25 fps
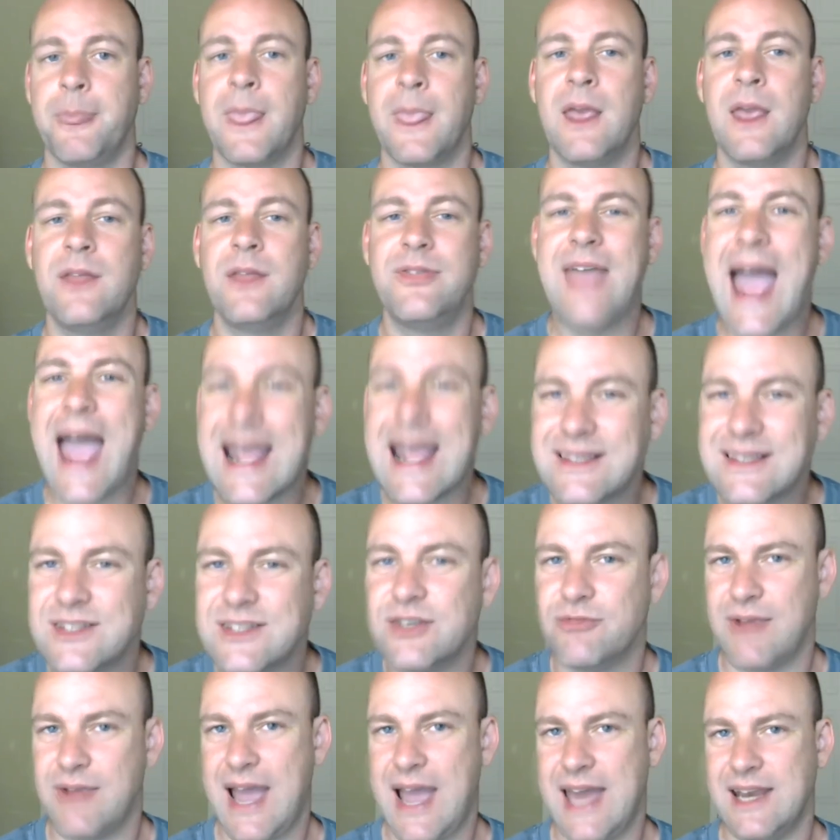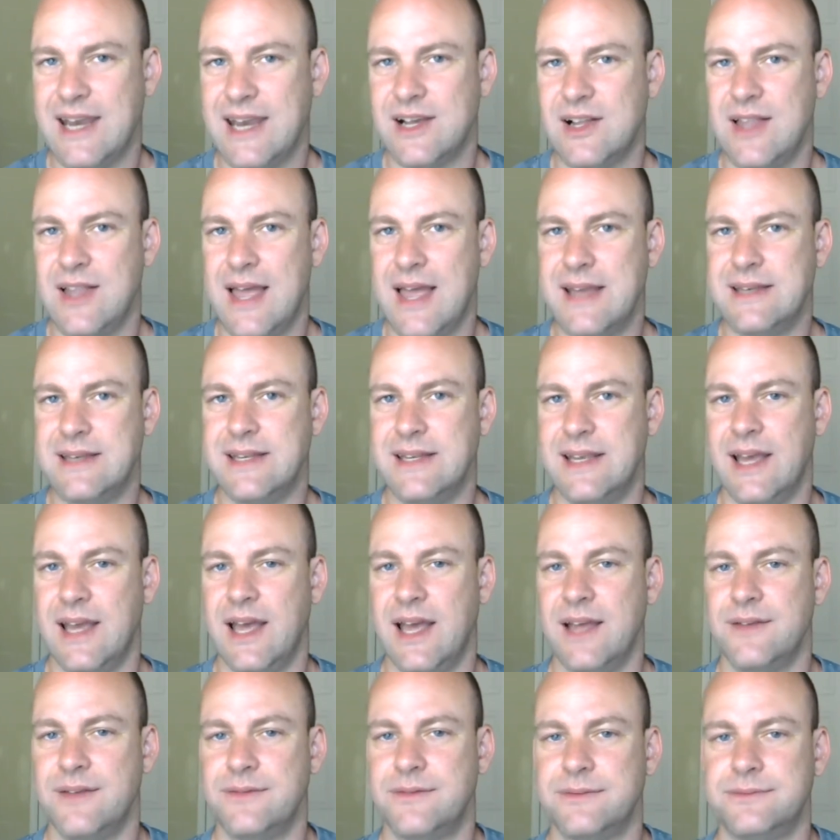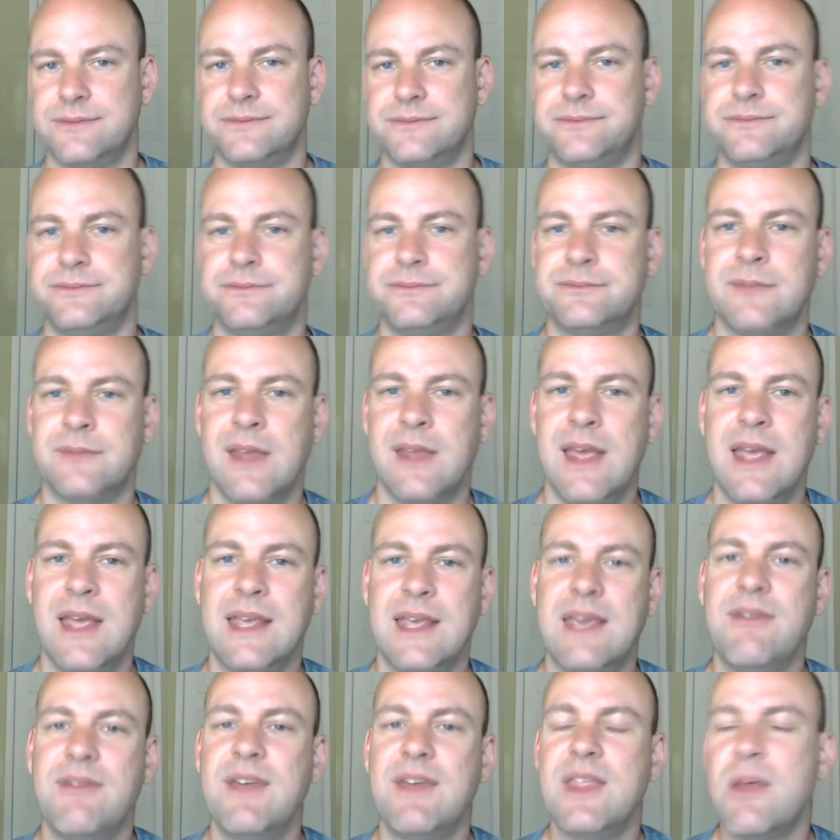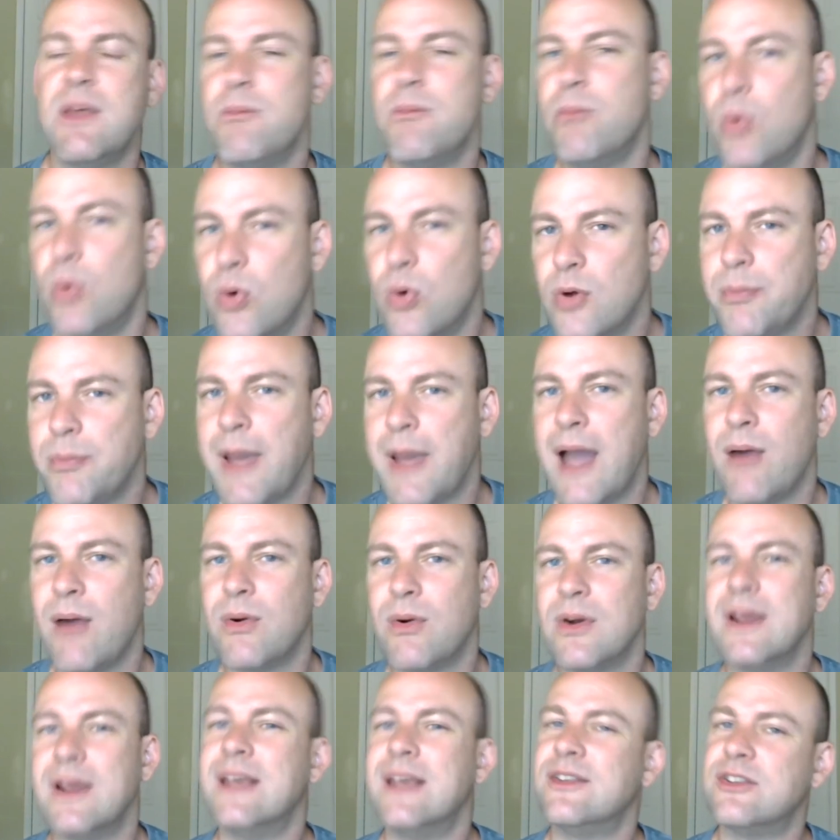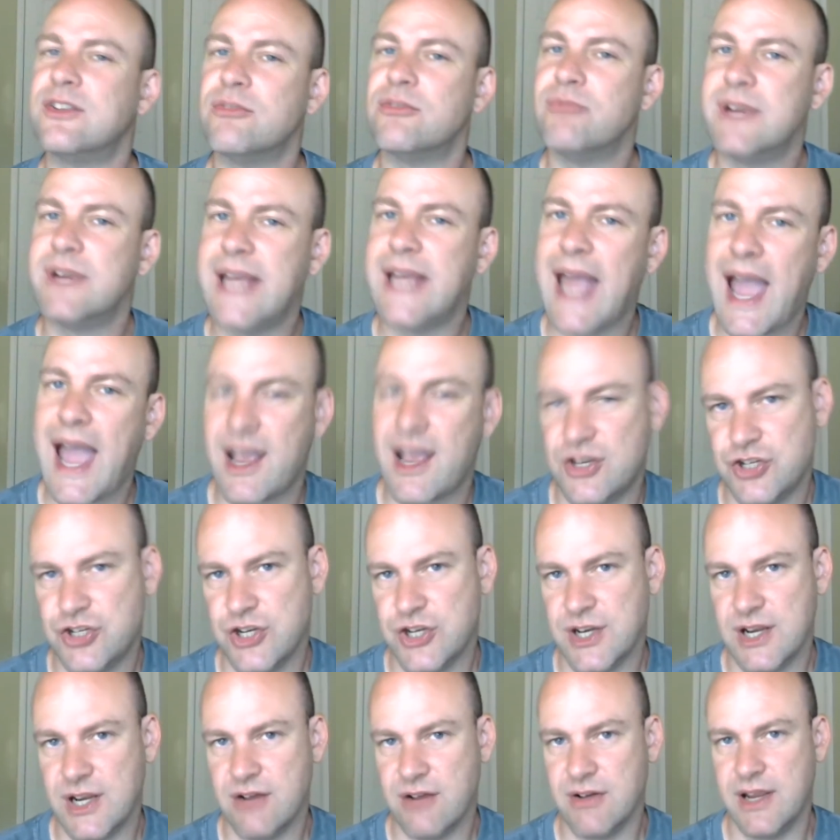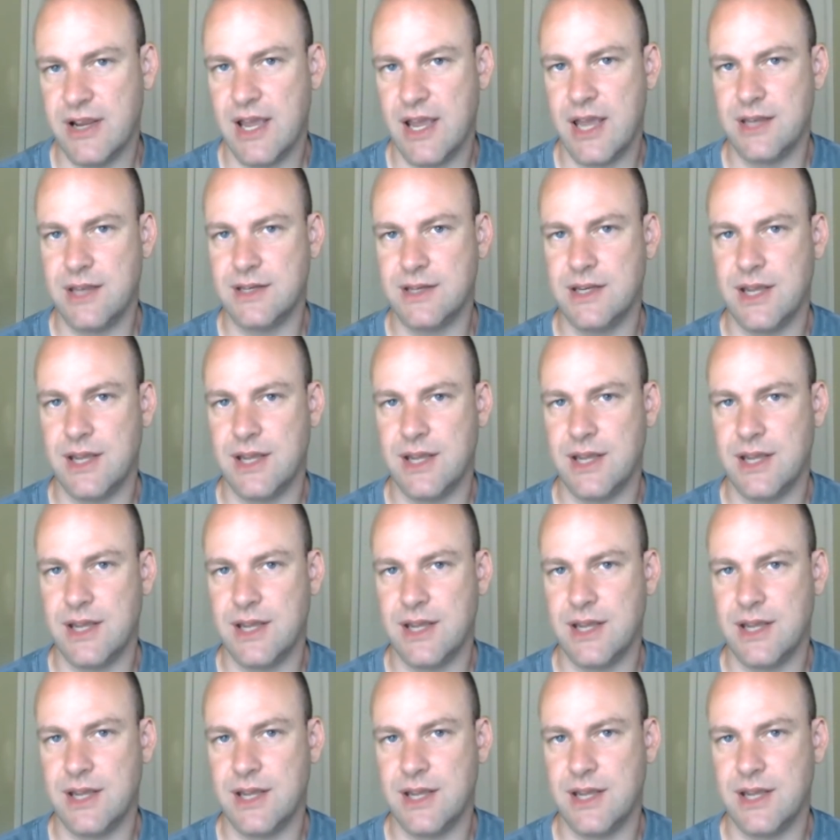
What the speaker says: That's a radical idea. Giving them more power is a reactionary idea.